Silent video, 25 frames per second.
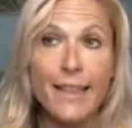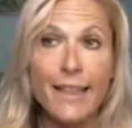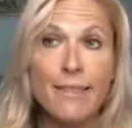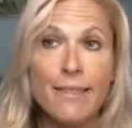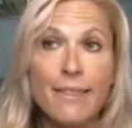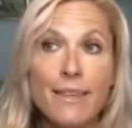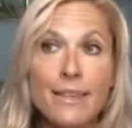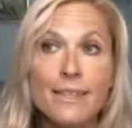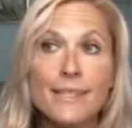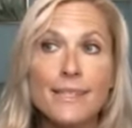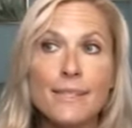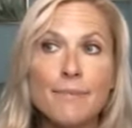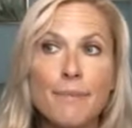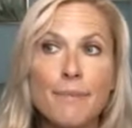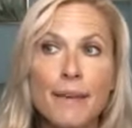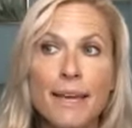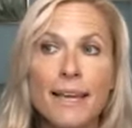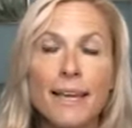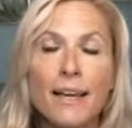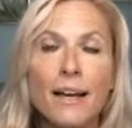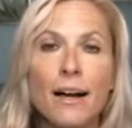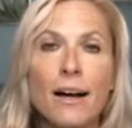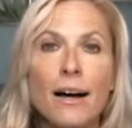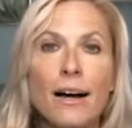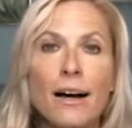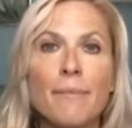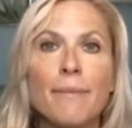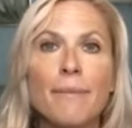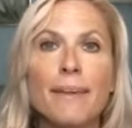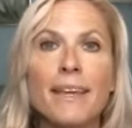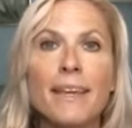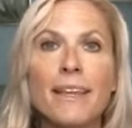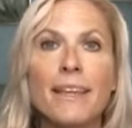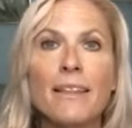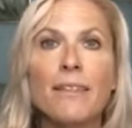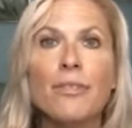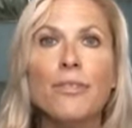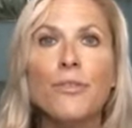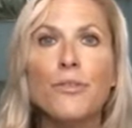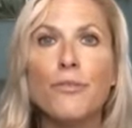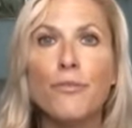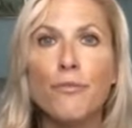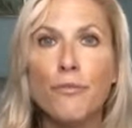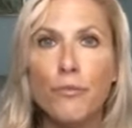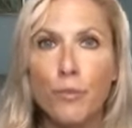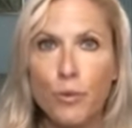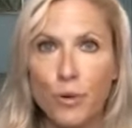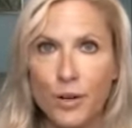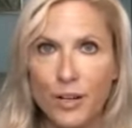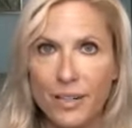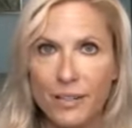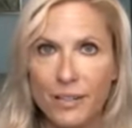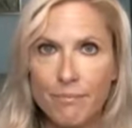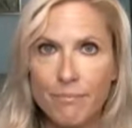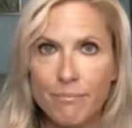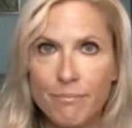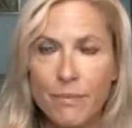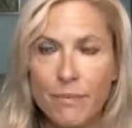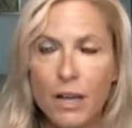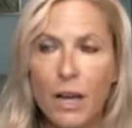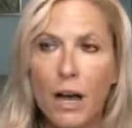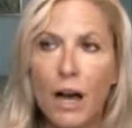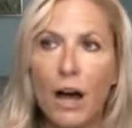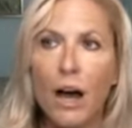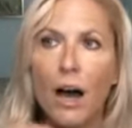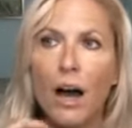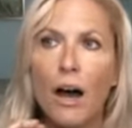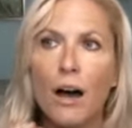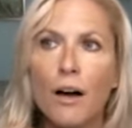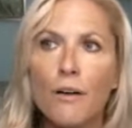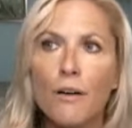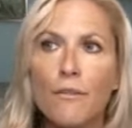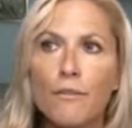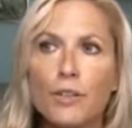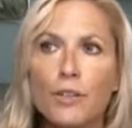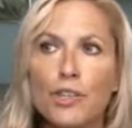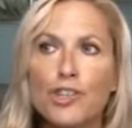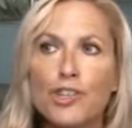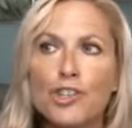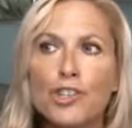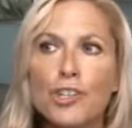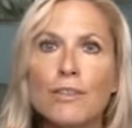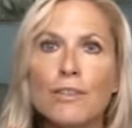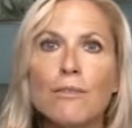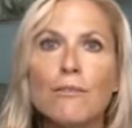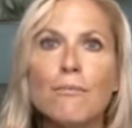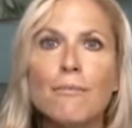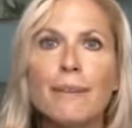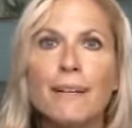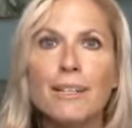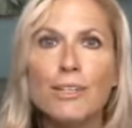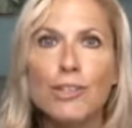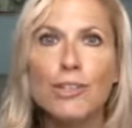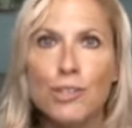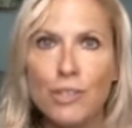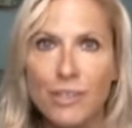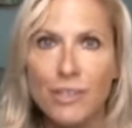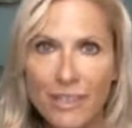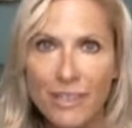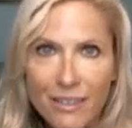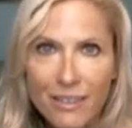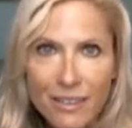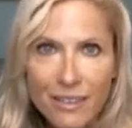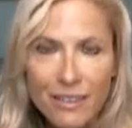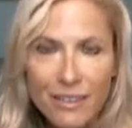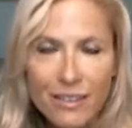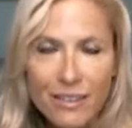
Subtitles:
This may come in the form of geometric